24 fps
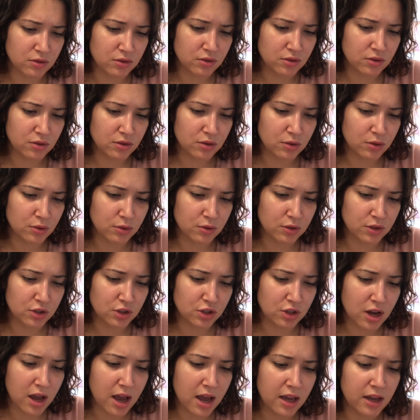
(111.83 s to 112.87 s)
to the
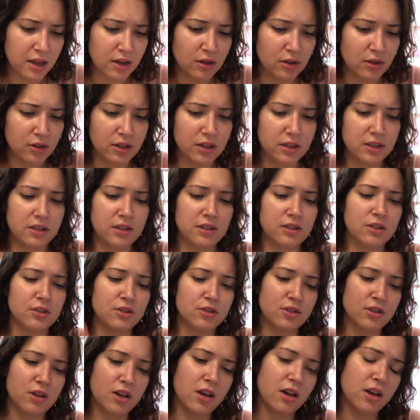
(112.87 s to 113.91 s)
child, and then
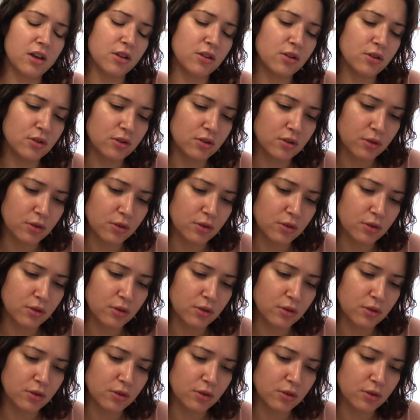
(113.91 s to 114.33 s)
there's other,